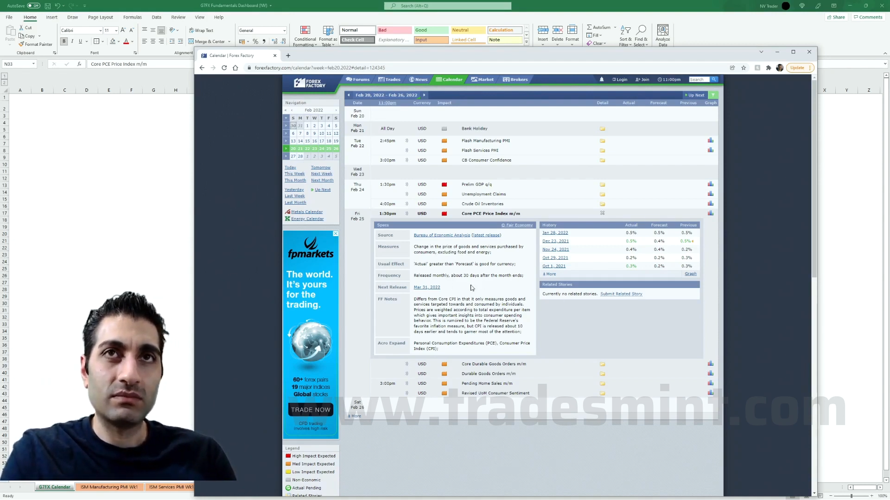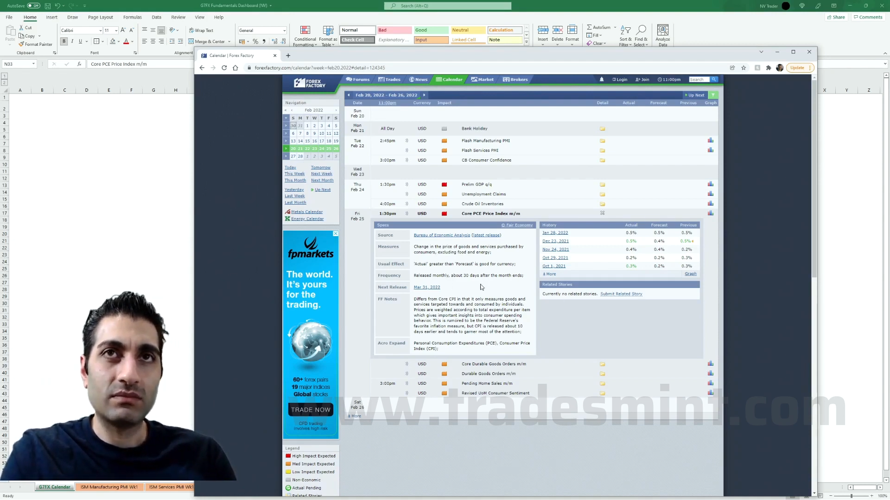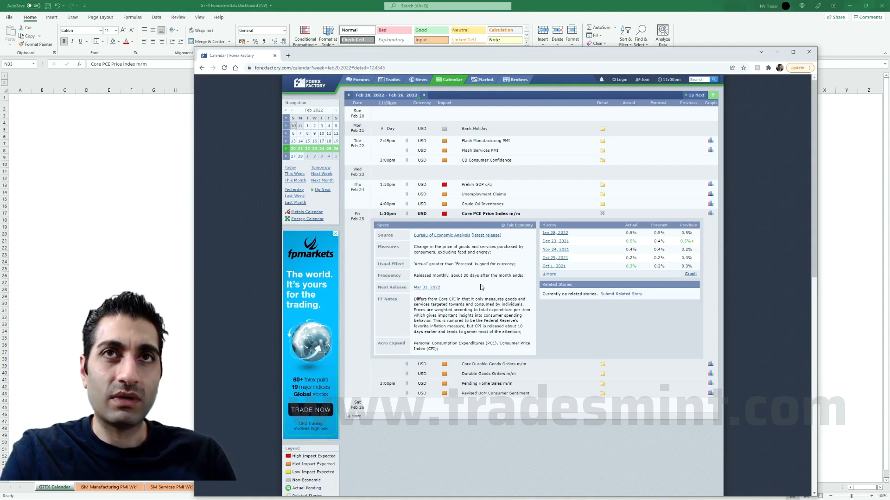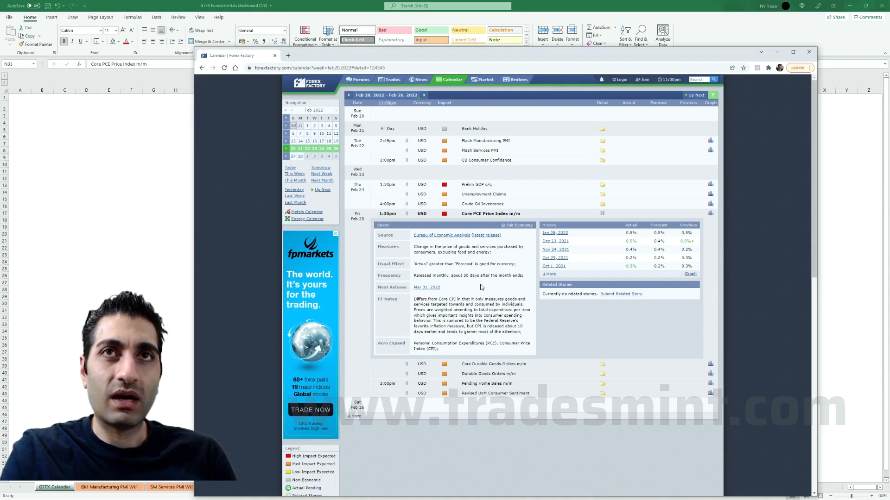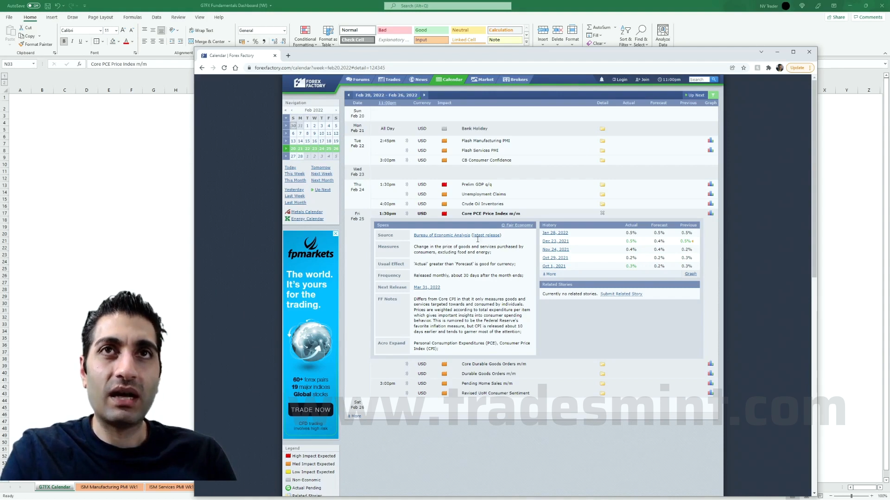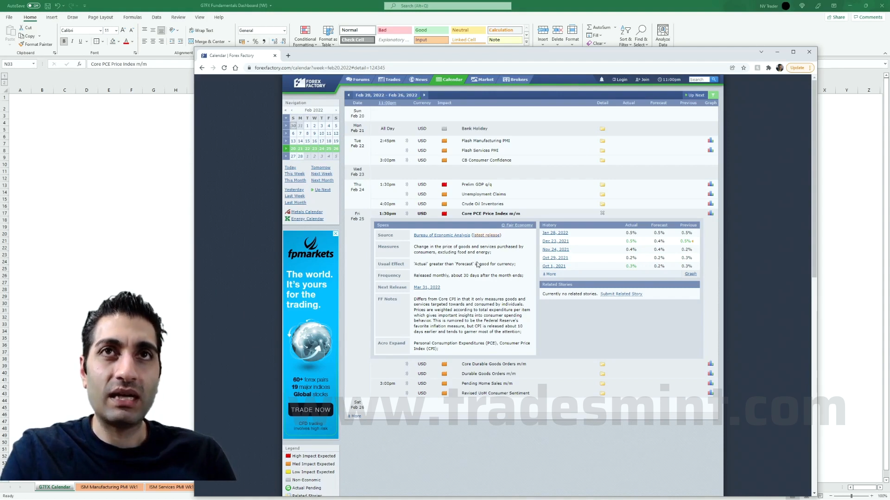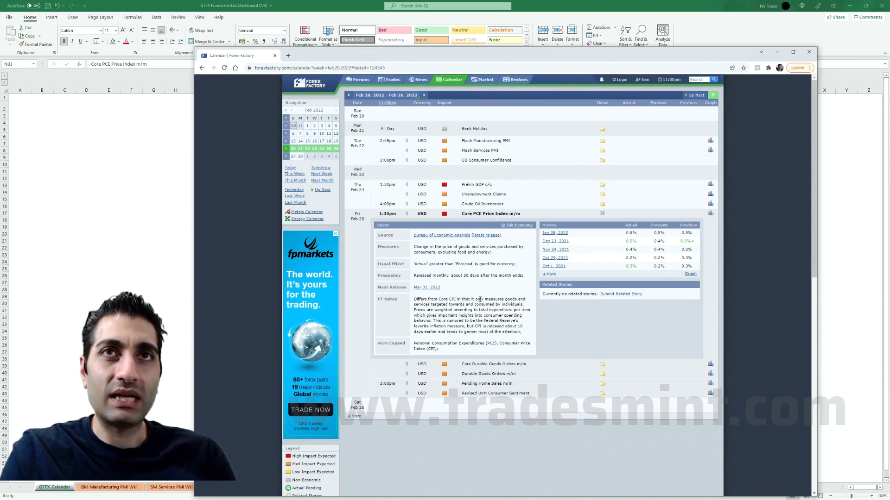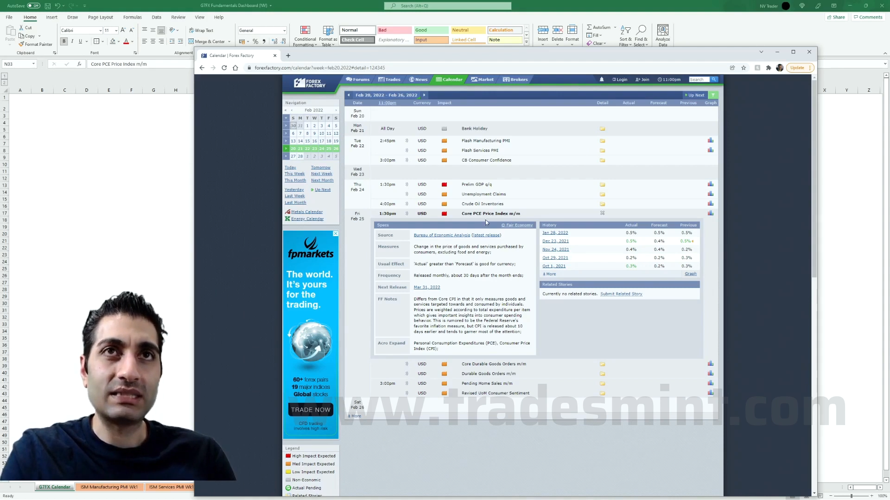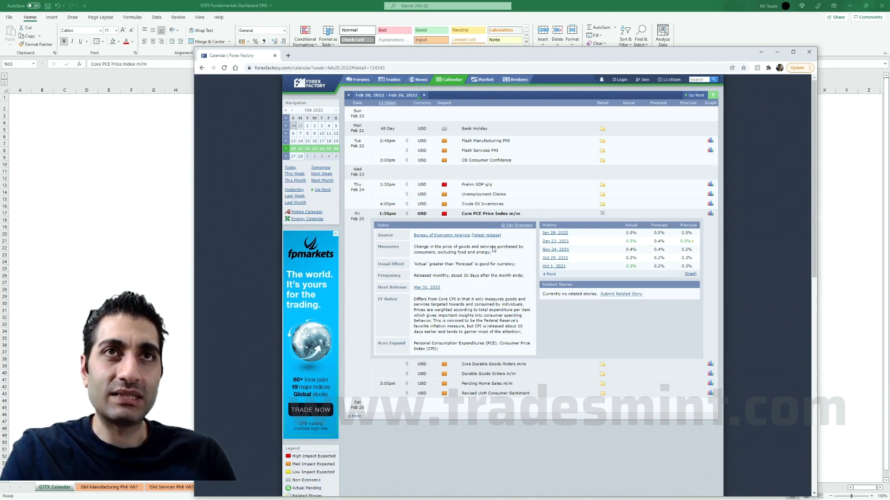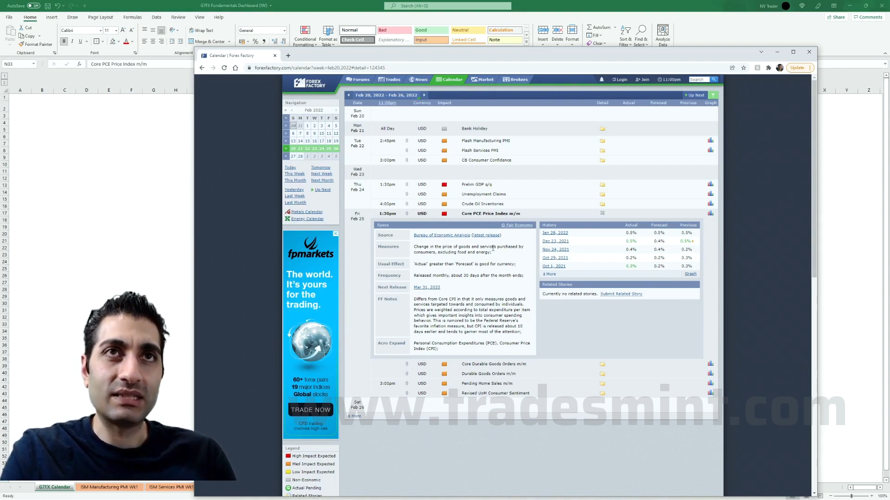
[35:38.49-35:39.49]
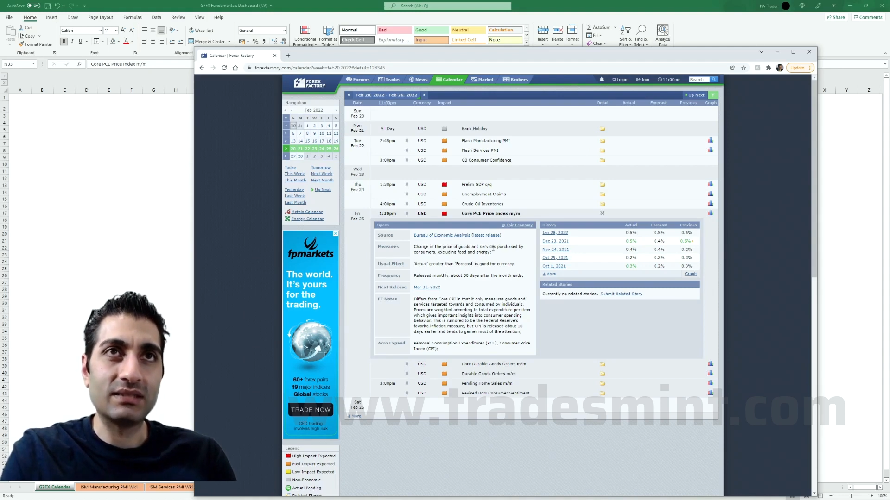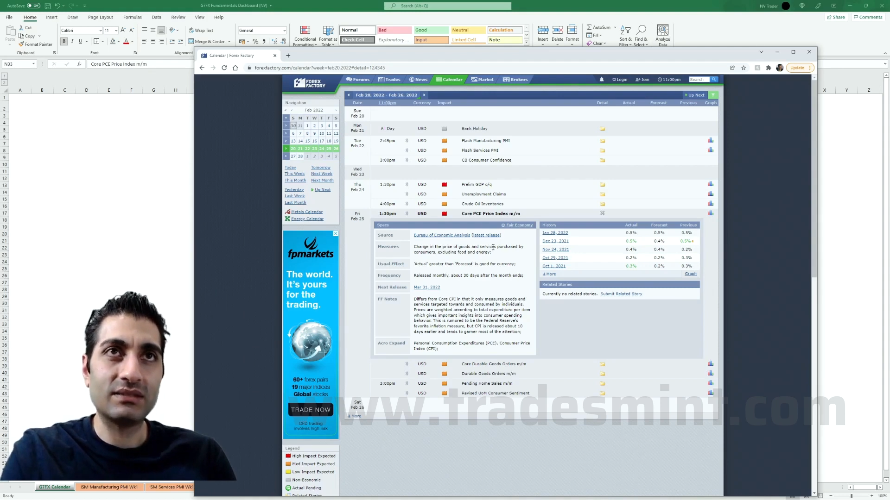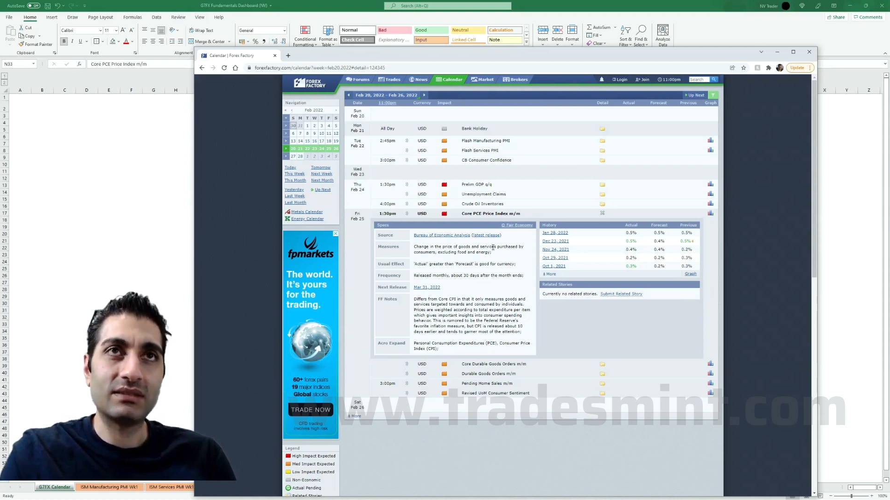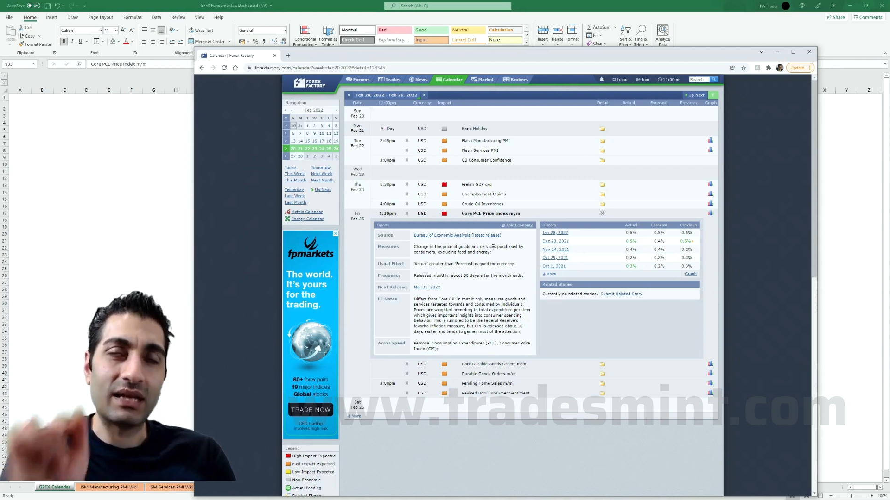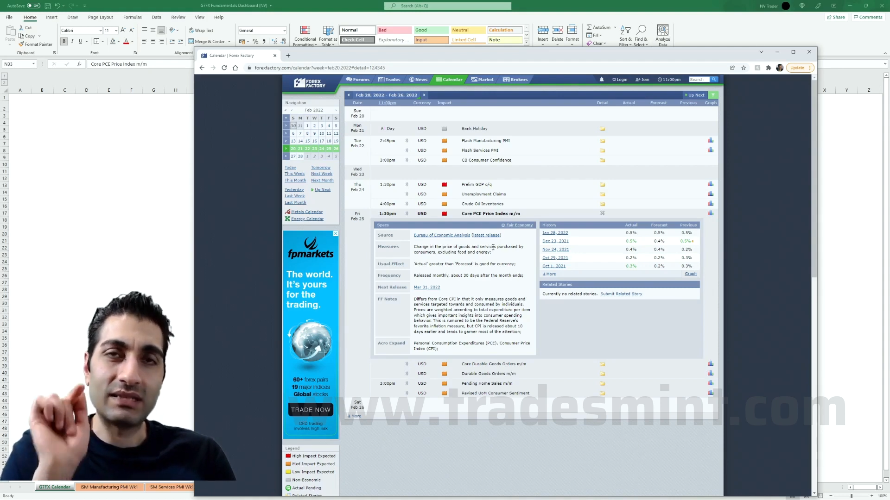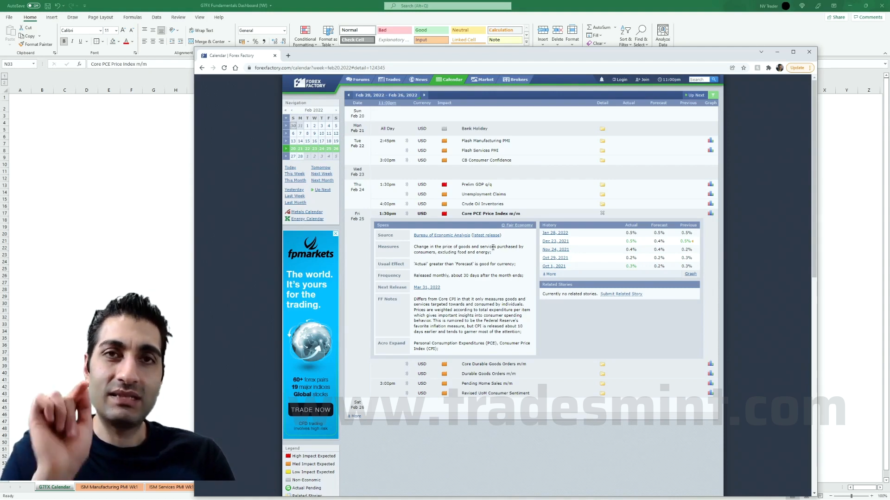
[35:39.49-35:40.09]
I highlighted this, that